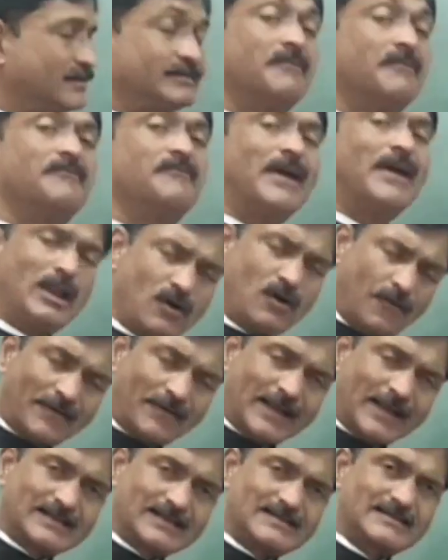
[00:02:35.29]
the value
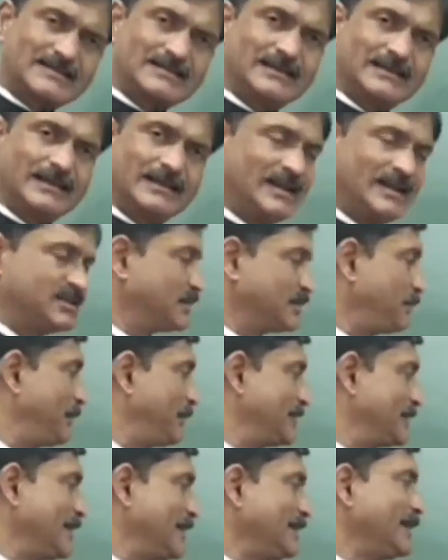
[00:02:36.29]
of x is
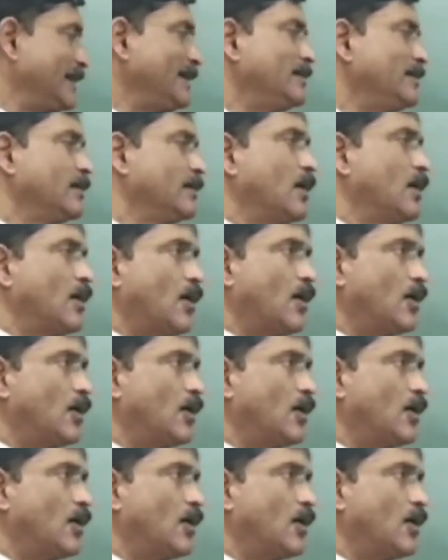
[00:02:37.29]
represented